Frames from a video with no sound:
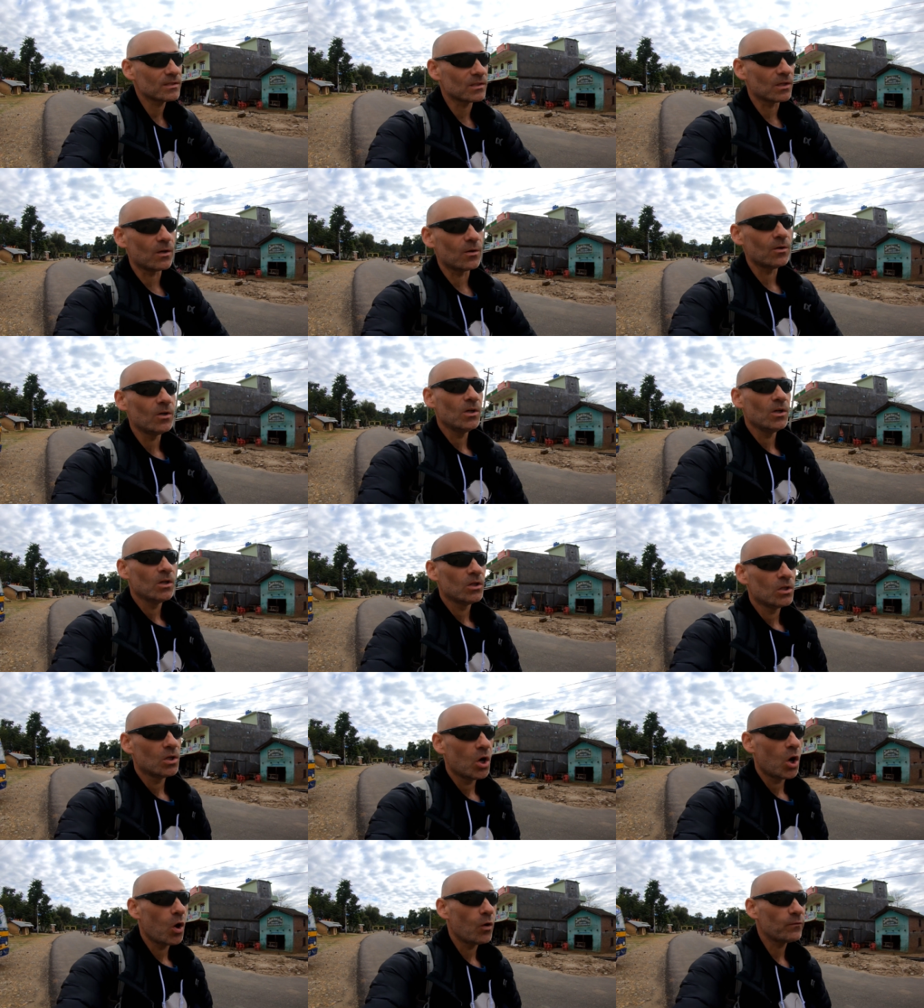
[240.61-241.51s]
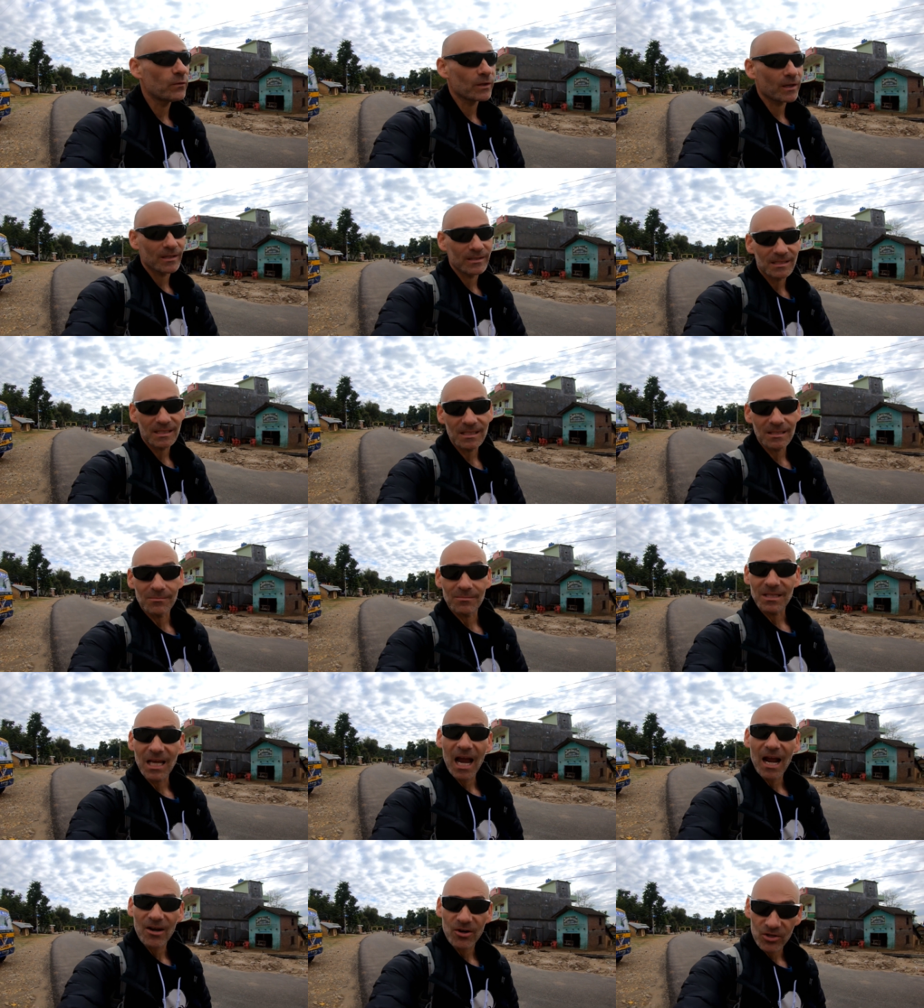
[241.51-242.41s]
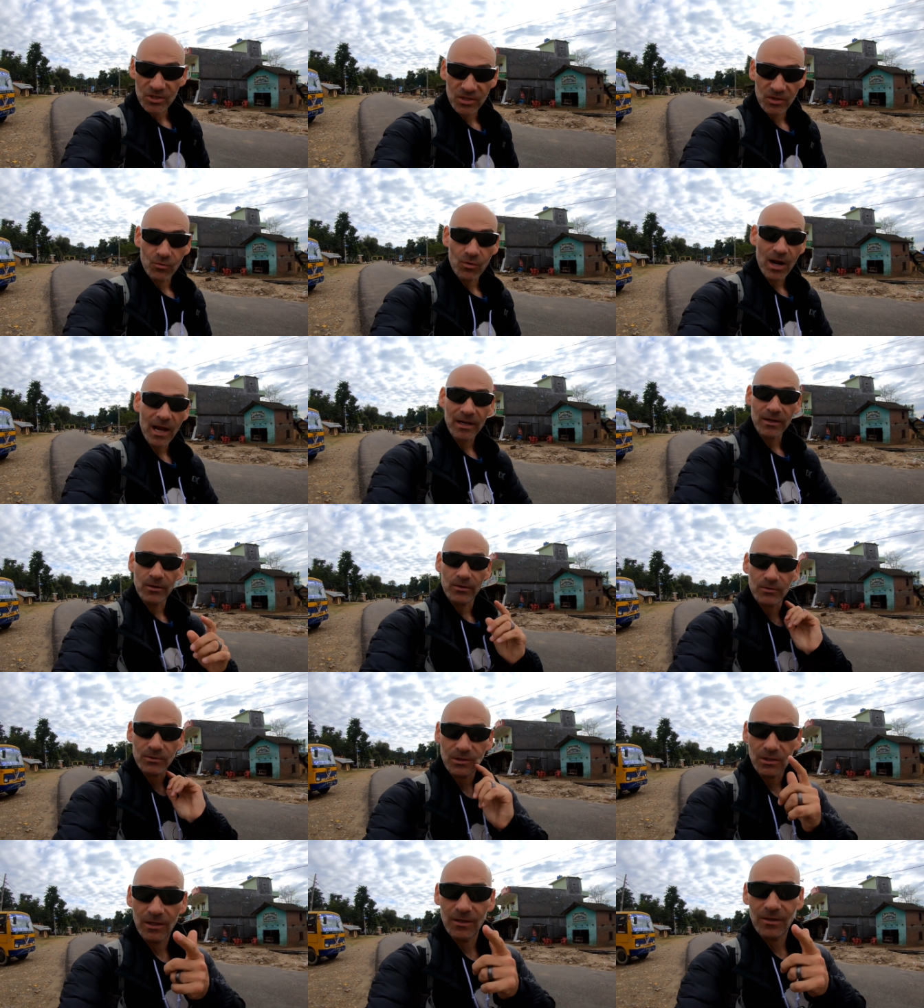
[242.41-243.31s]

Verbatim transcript: So hopefully you're gonna see some tigers and rhinos.